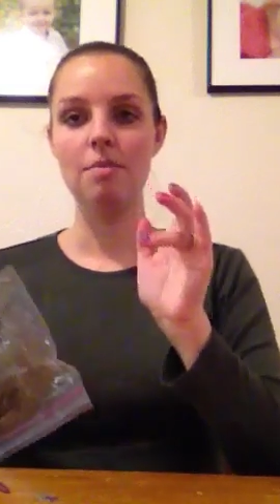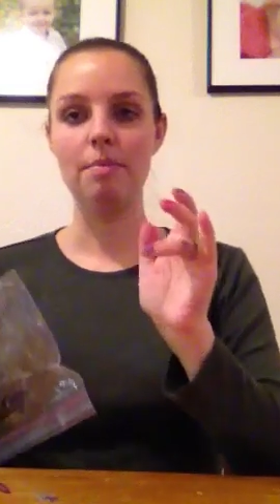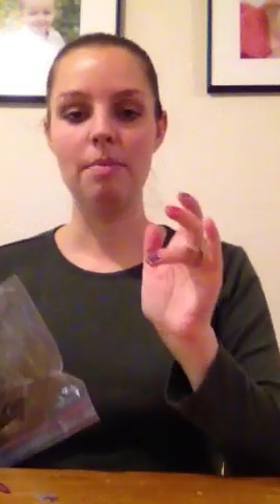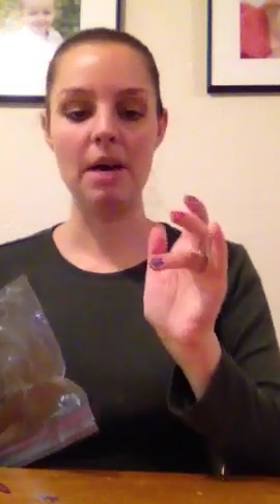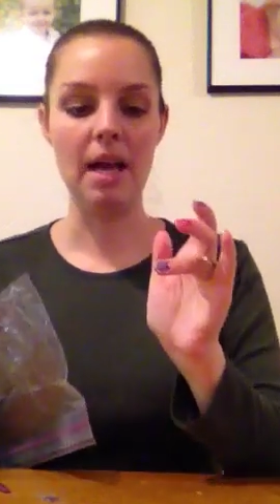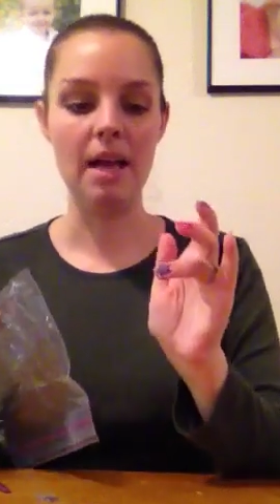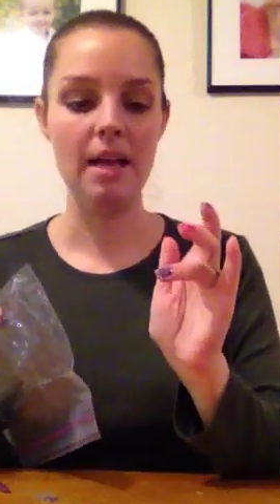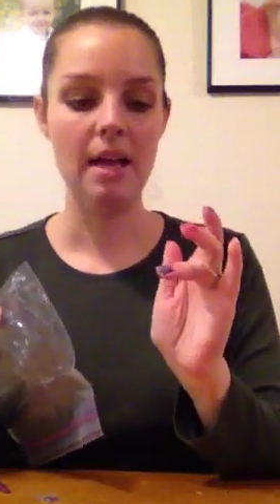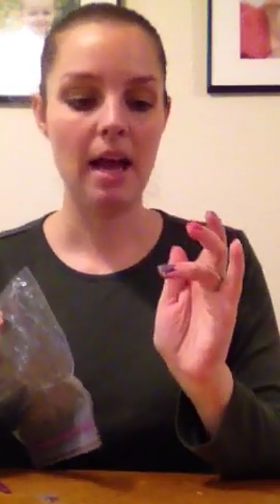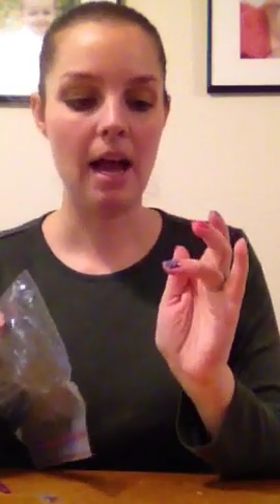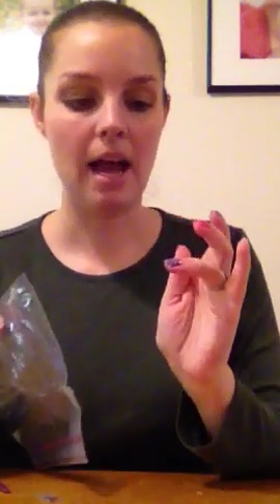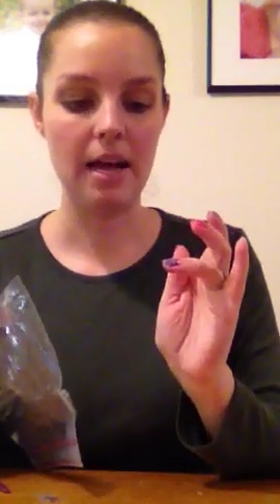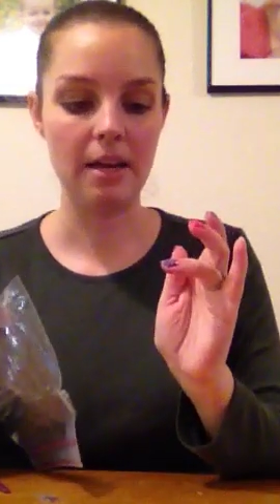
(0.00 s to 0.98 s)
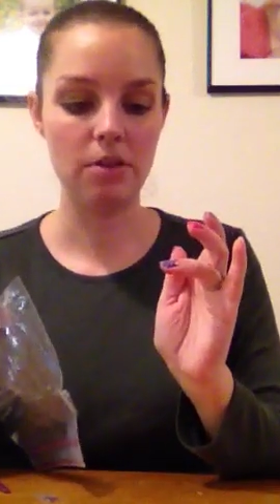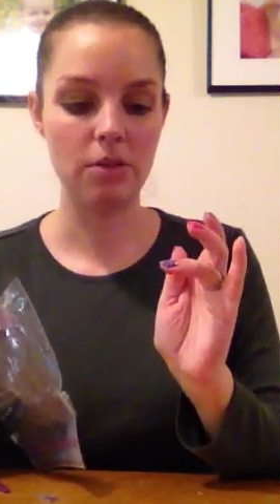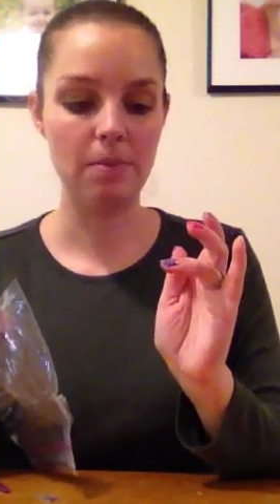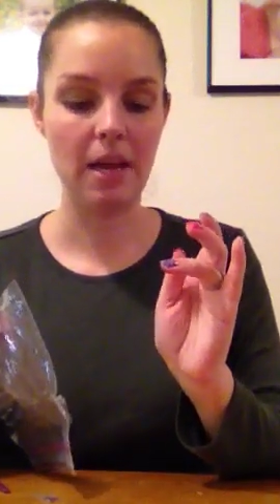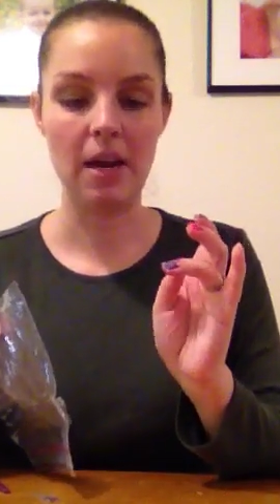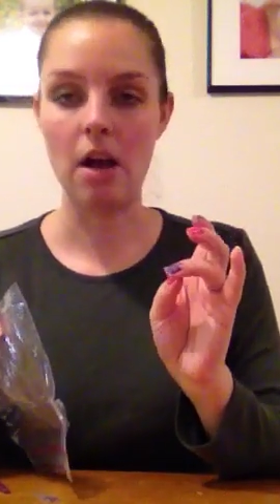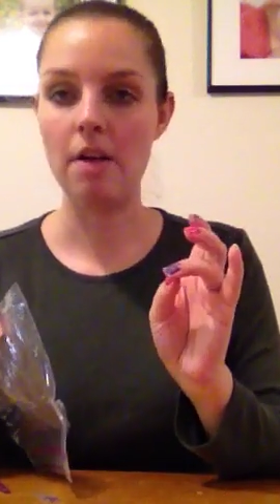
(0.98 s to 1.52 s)
but I
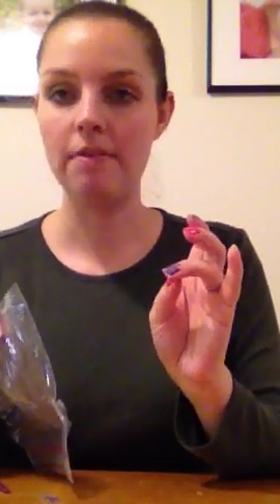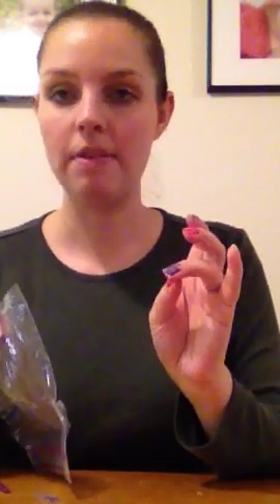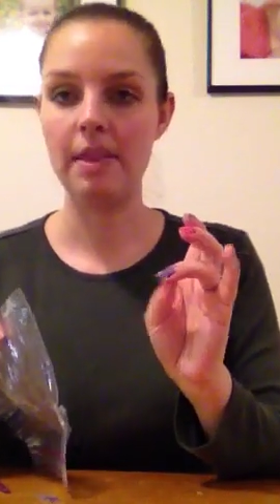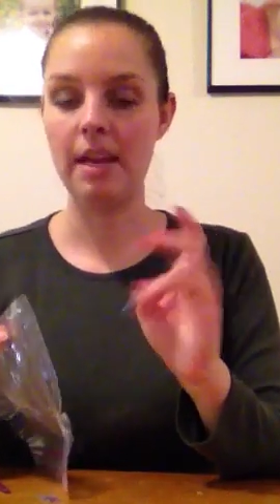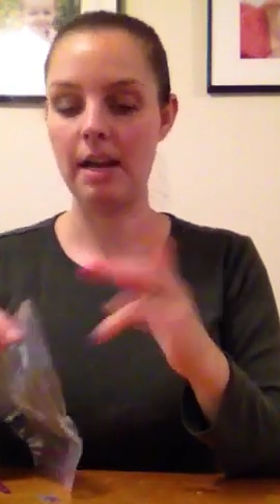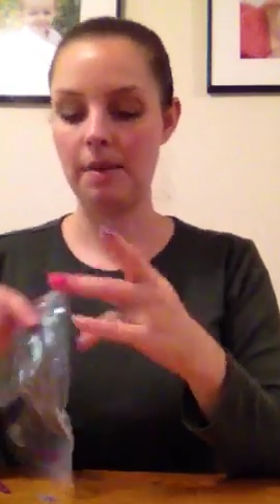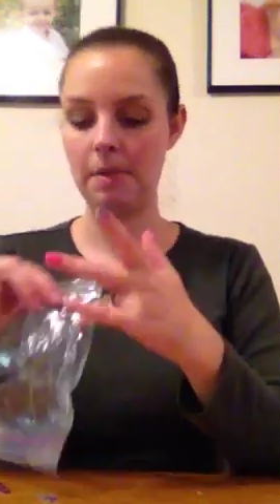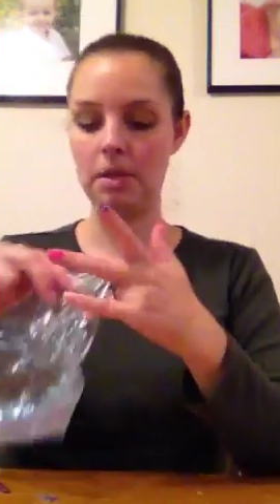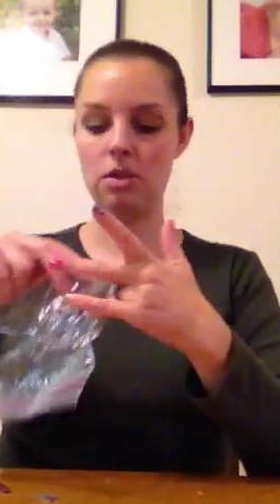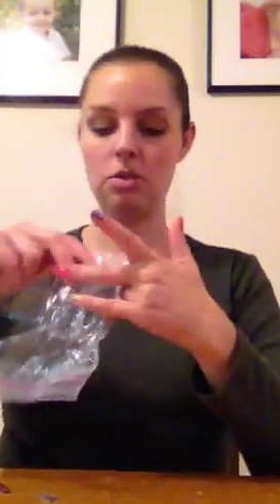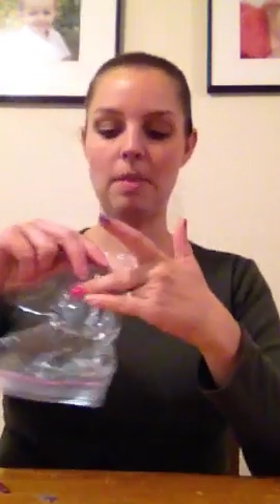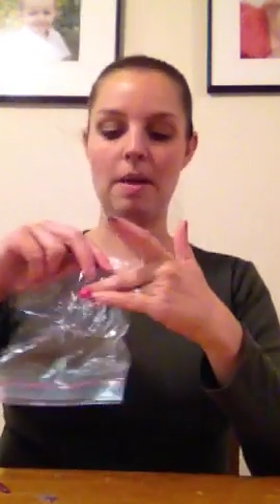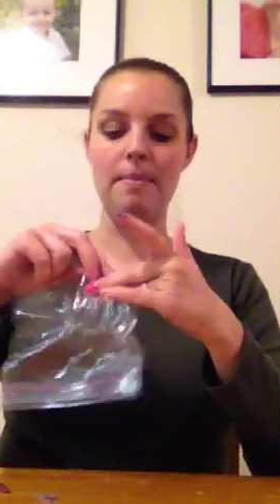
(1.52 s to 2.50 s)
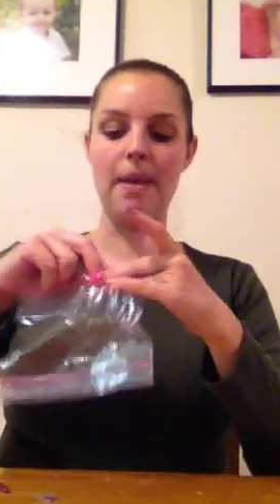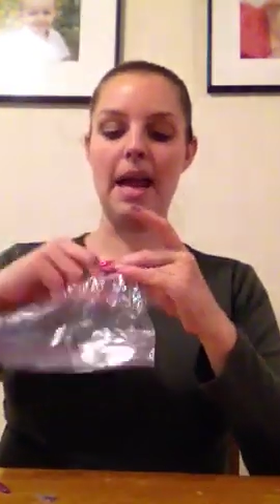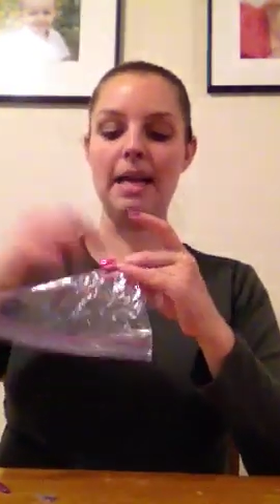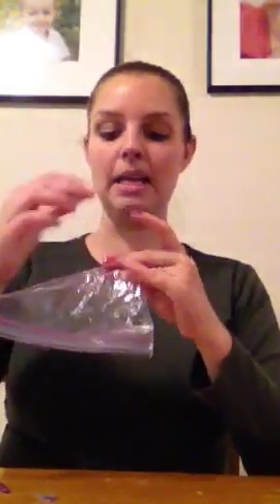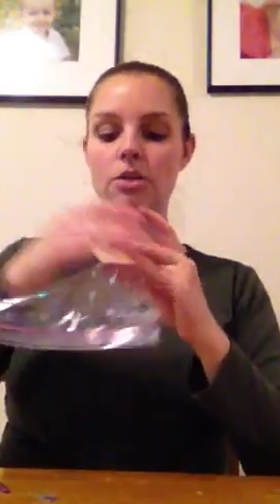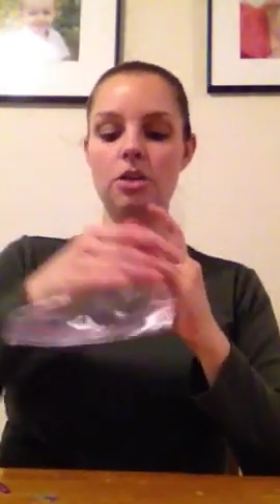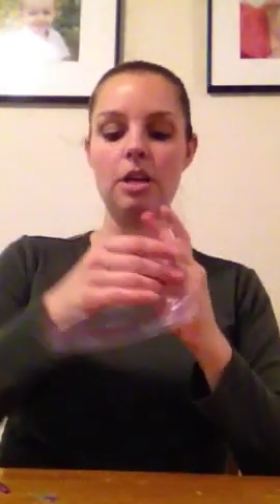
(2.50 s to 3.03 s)
trim that off, and then I'm going to do my
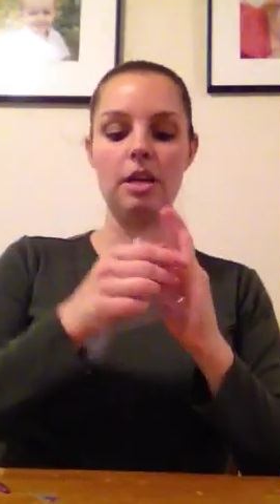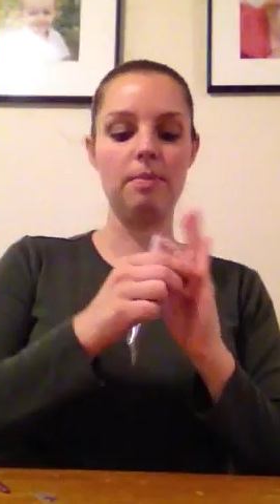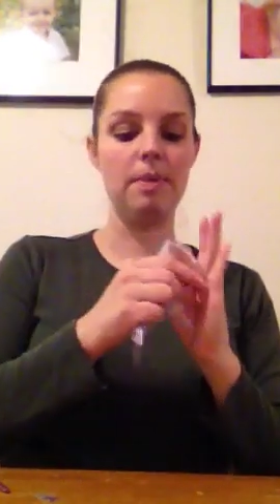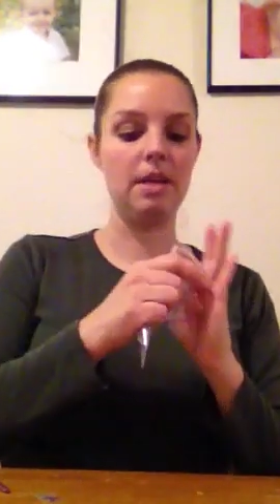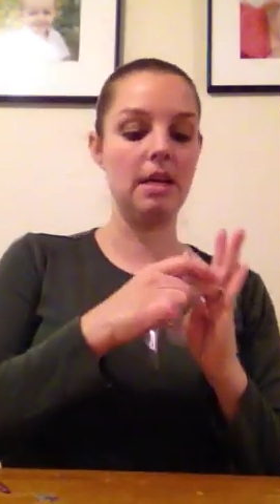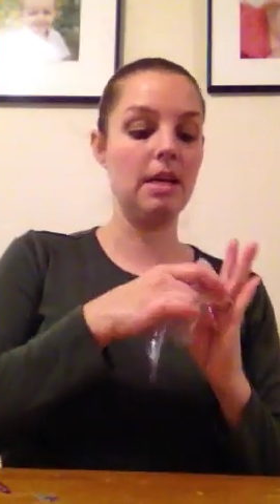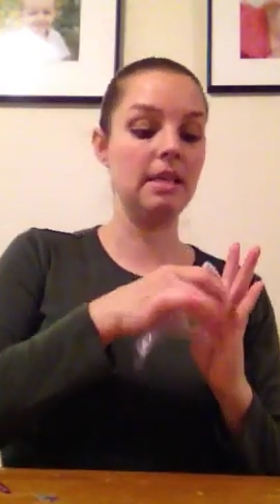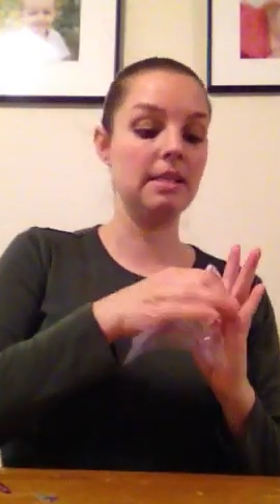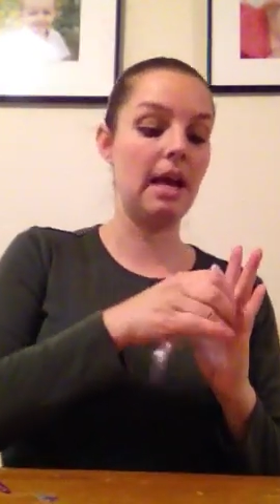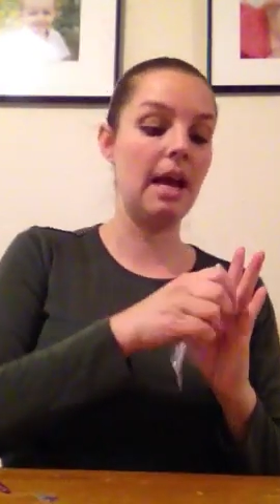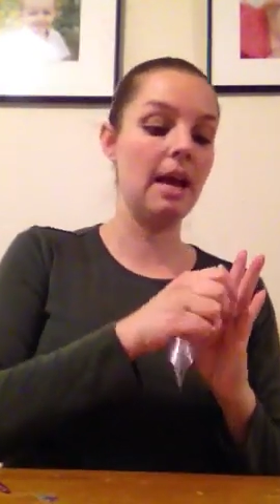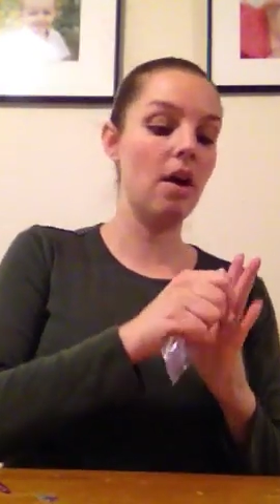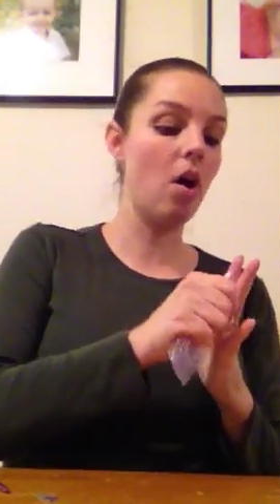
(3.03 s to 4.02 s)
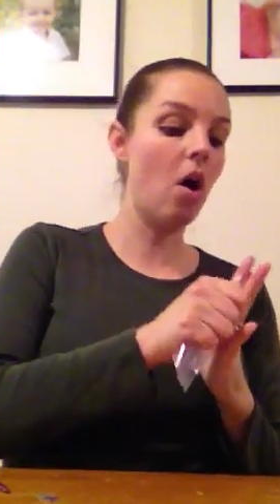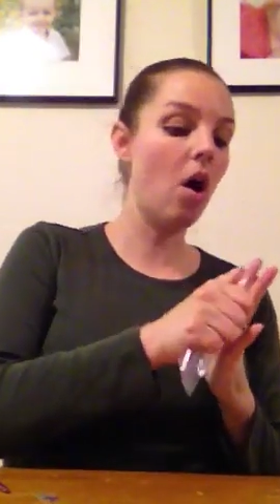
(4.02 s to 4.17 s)
baggy trick because I